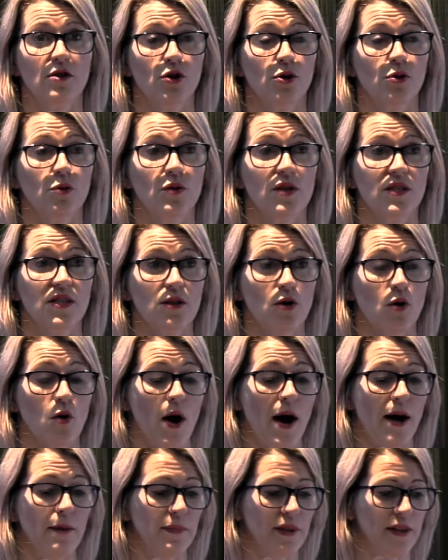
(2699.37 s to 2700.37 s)
to
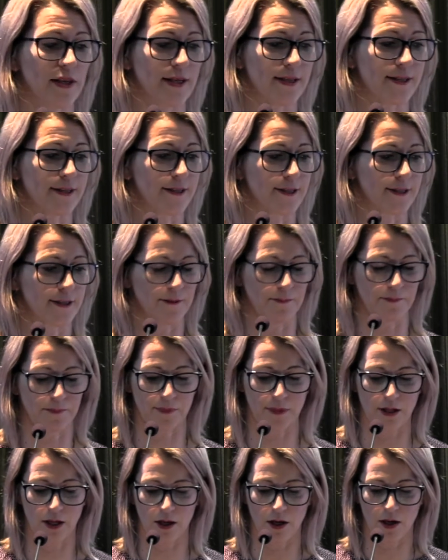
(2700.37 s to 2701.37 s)
describe this.
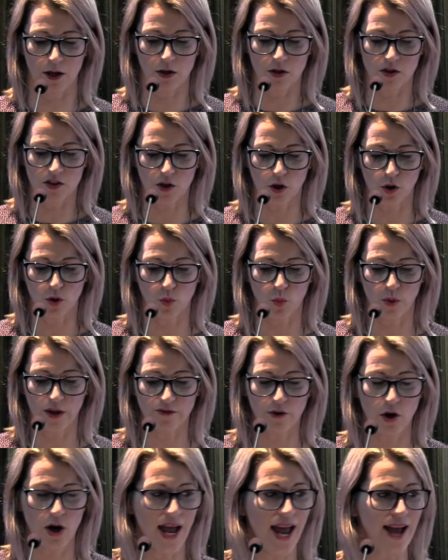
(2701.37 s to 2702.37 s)
So
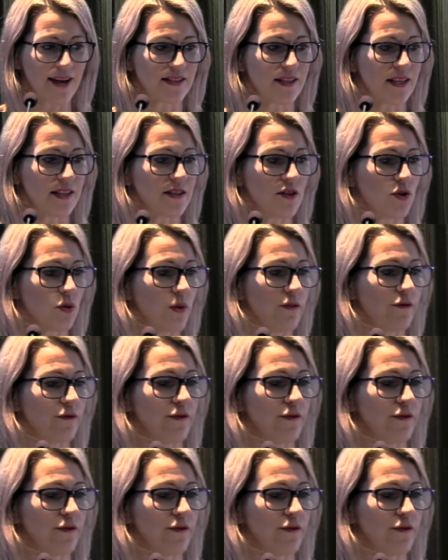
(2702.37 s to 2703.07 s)
we've got access to a